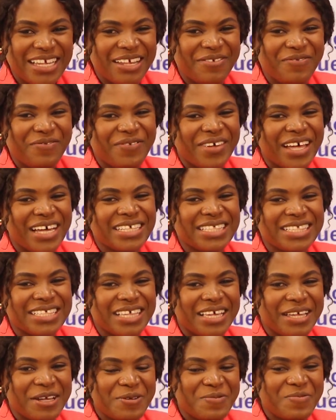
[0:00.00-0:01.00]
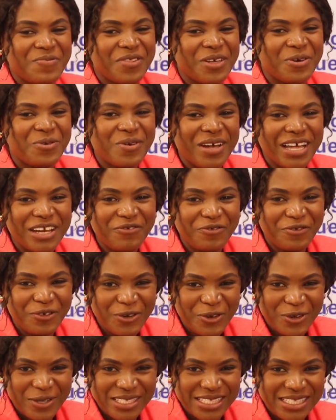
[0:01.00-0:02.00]
In fact, the word
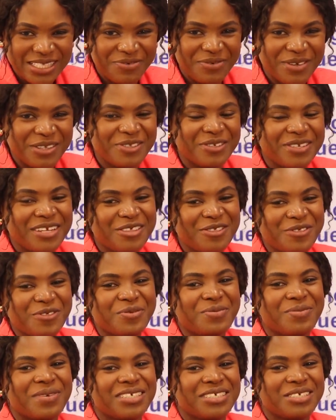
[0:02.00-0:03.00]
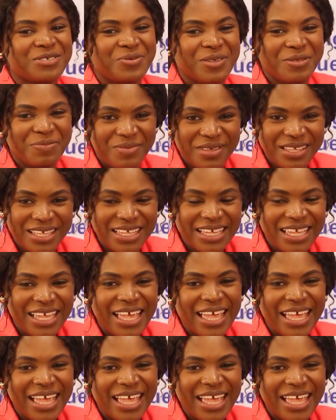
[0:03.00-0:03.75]
focus resonates so much with me,